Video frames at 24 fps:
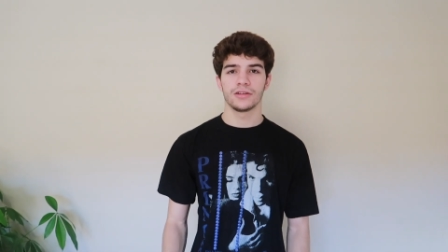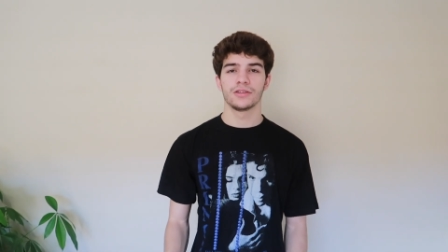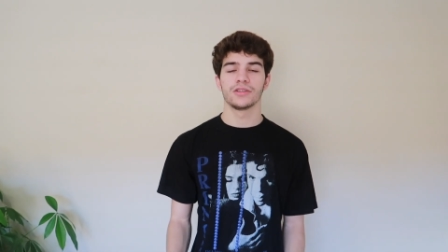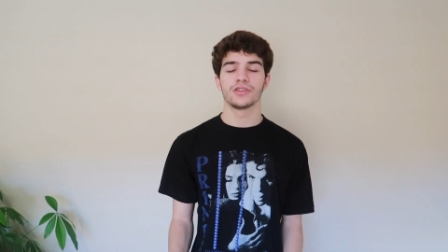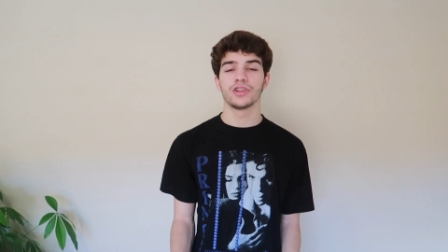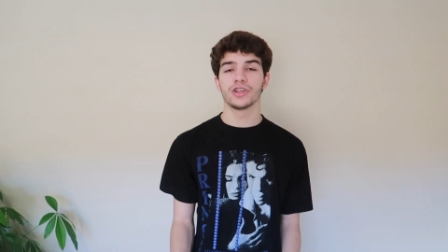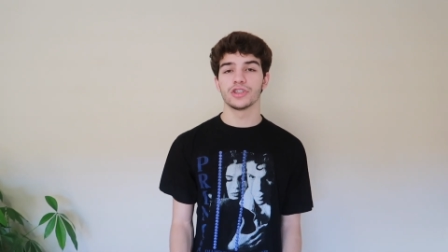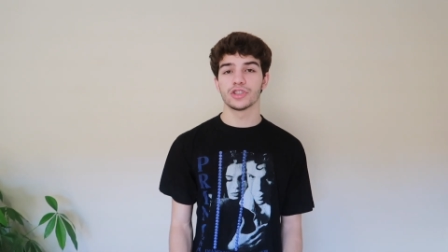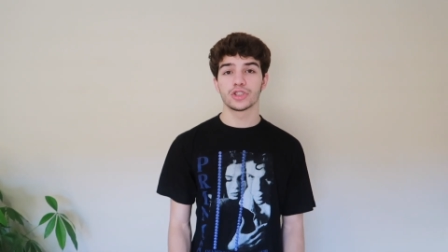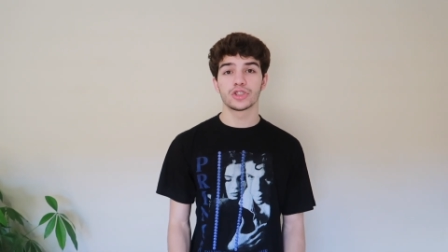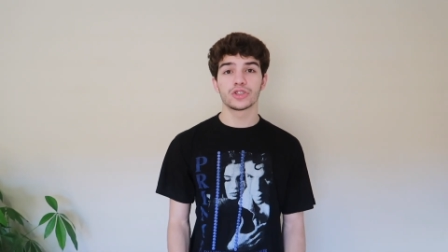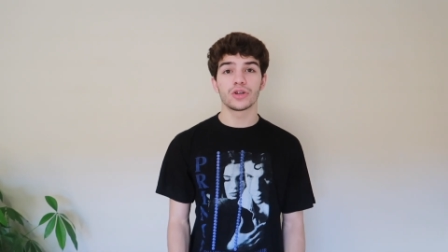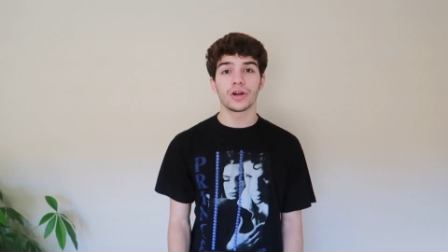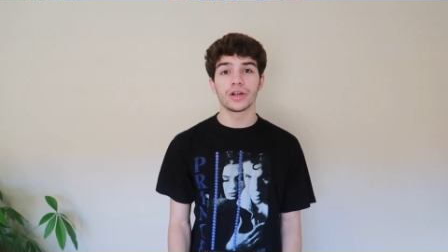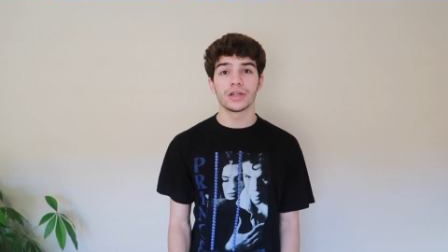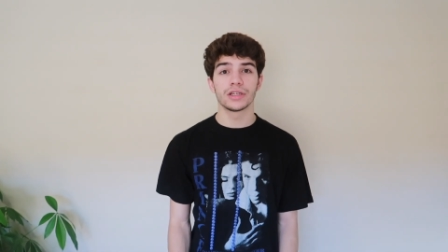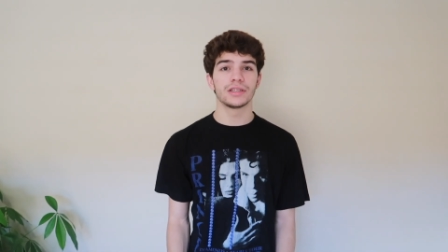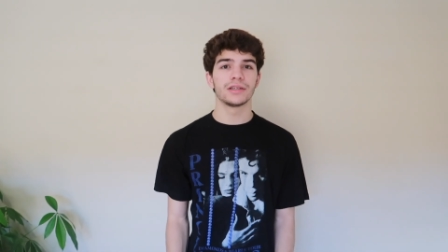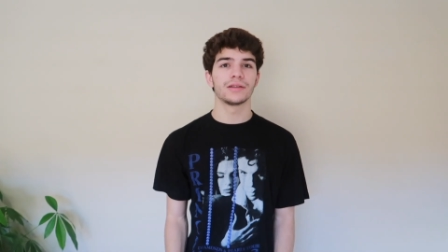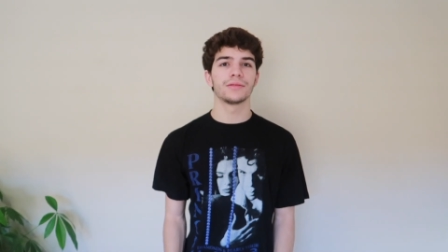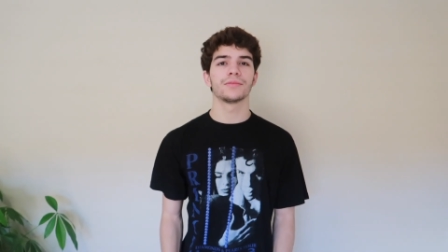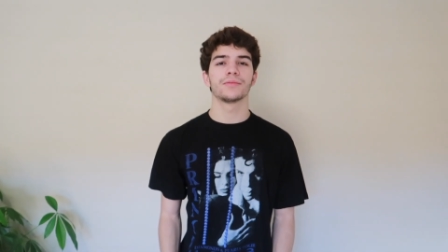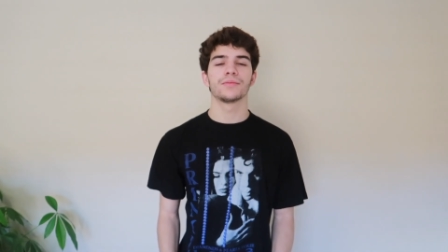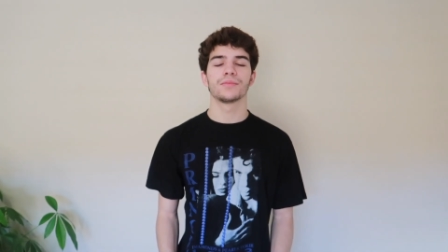their
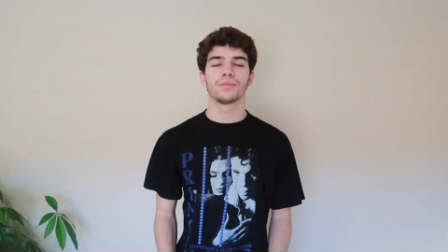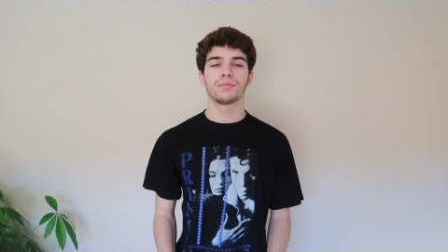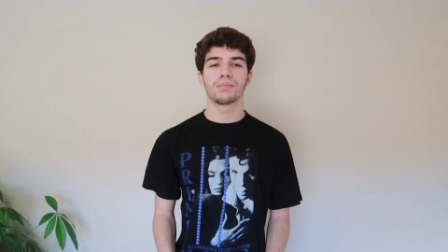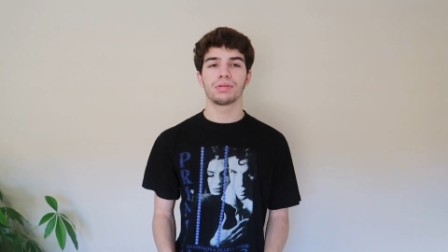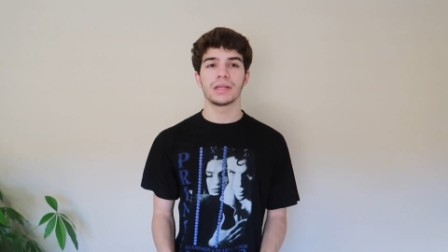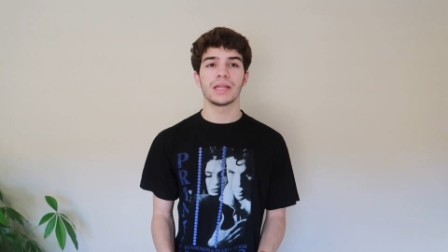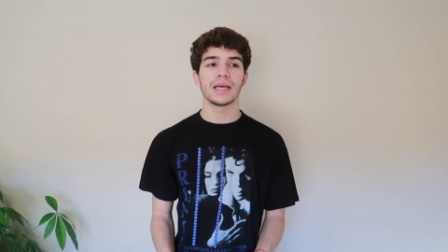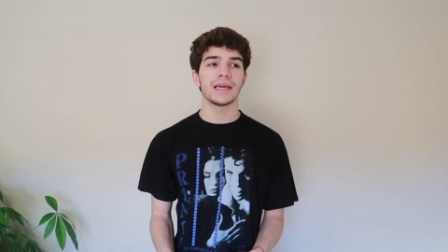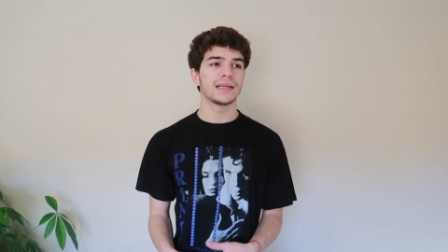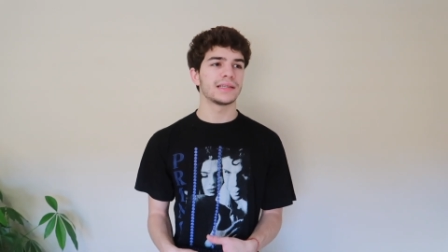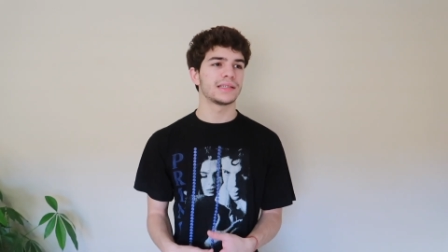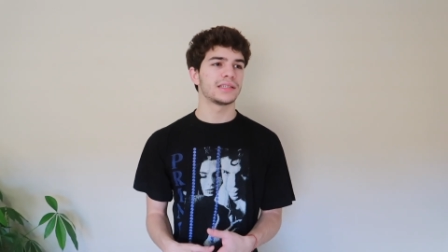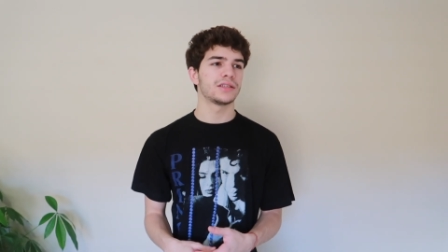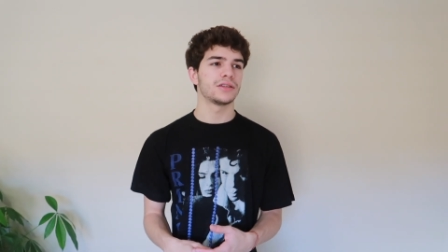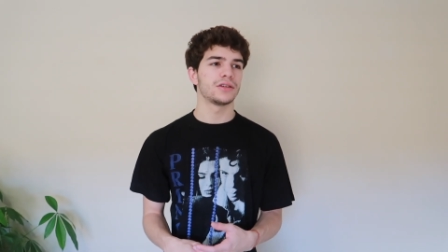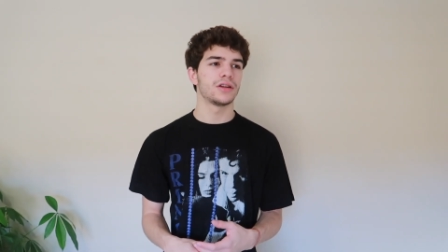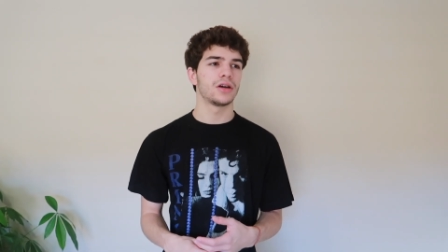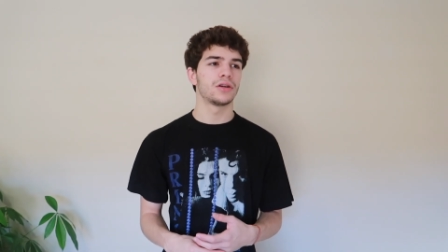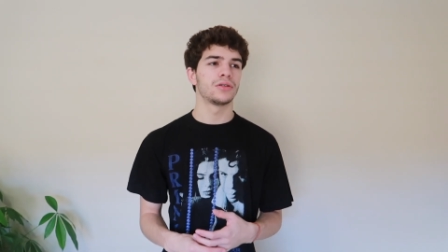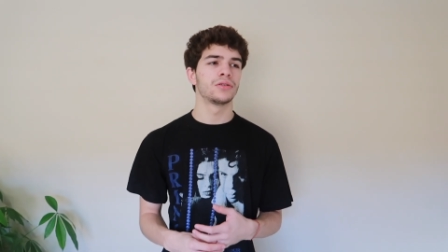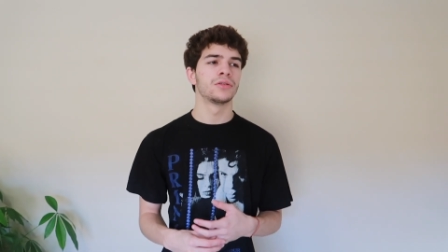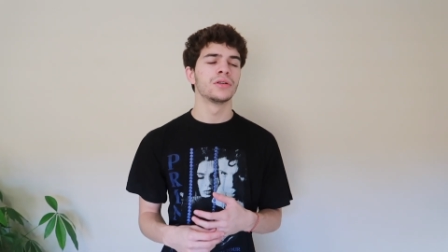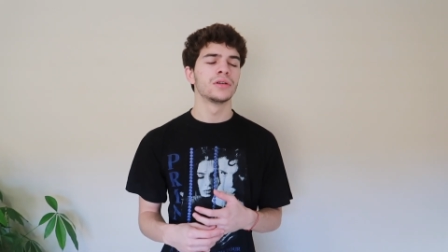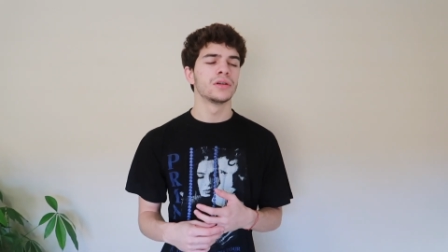starting place, you
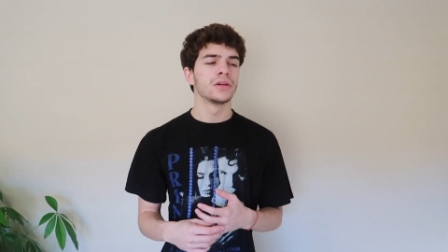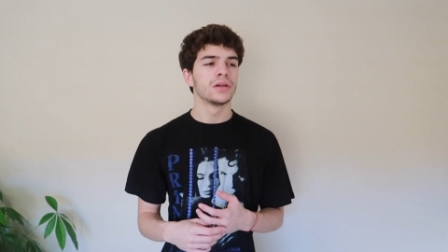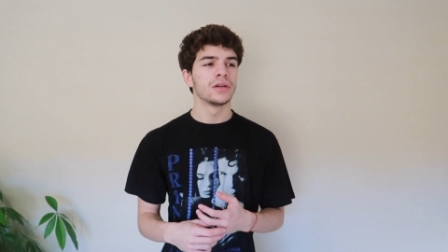know,